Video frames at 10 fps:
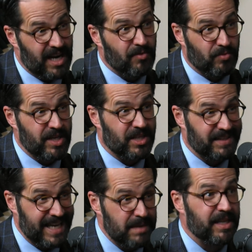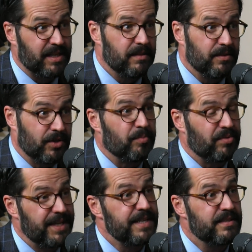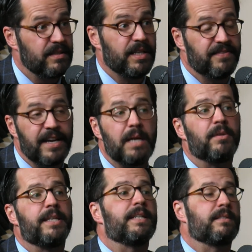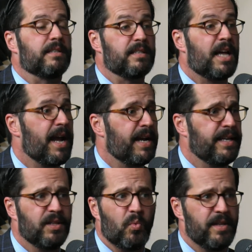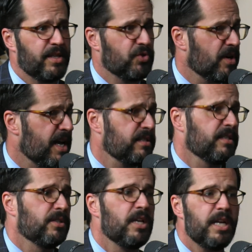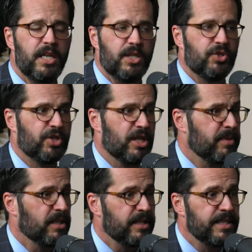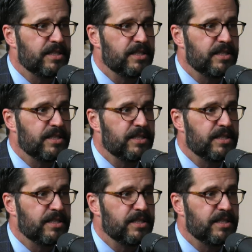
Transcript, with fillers: kind of reclaiming their place in family and society and the way they dress and gentlemanly.